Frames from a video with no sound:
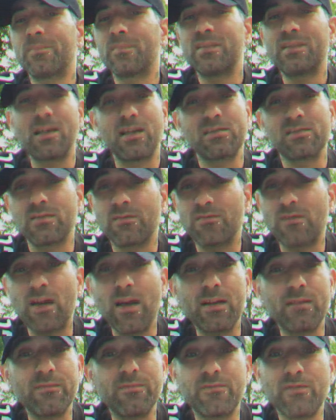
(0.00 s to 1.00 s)

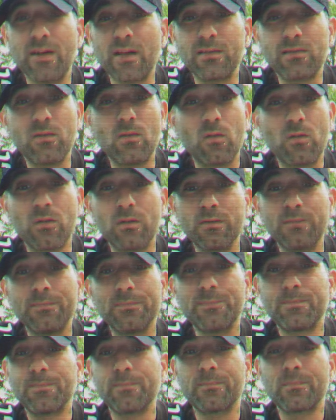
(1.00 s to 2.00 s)
testified in Fed court,
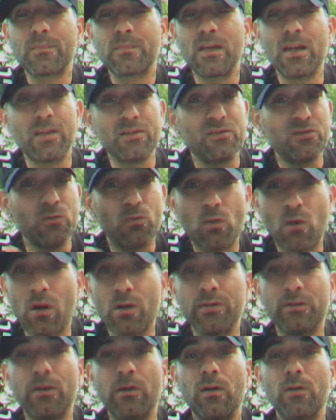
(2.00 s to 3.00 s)
as you
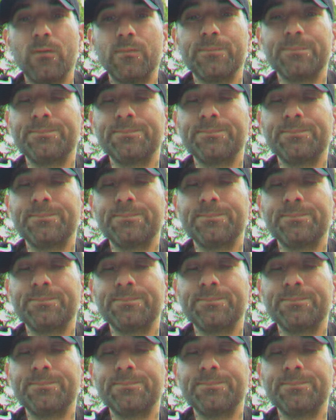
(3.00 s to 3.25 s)
all know.